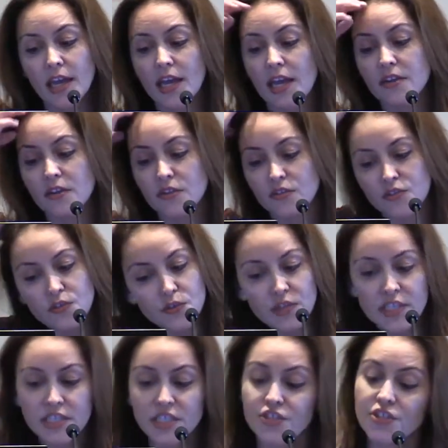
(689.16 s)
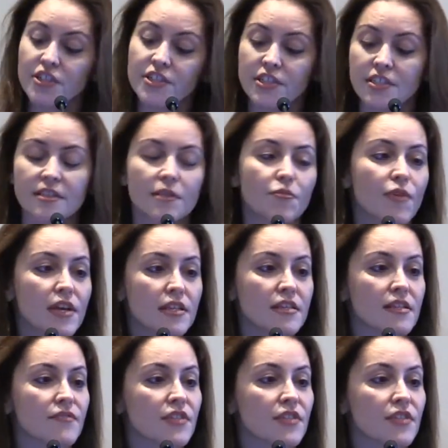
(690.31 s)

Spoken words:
And do the discharges, the presence